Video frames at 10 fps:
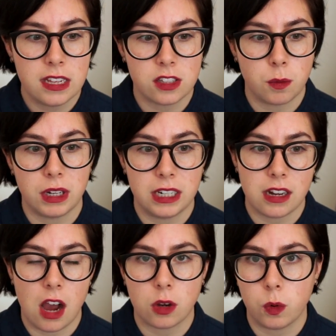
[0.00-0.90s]
some really
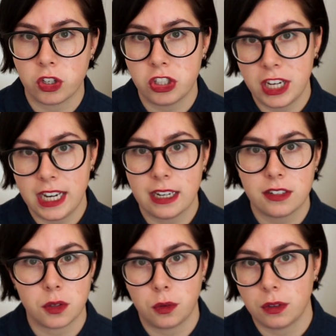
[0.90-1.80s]
dark wash
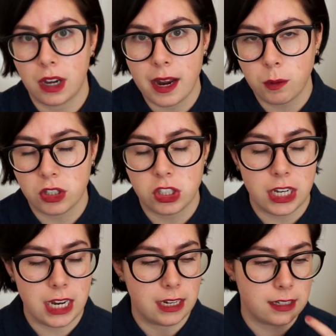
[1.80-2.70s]
jeans or light wash
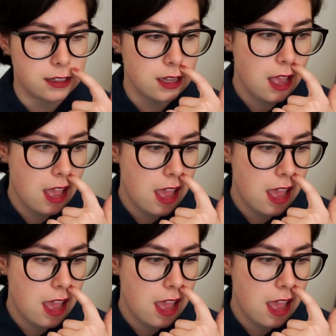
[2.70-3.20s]
jeans.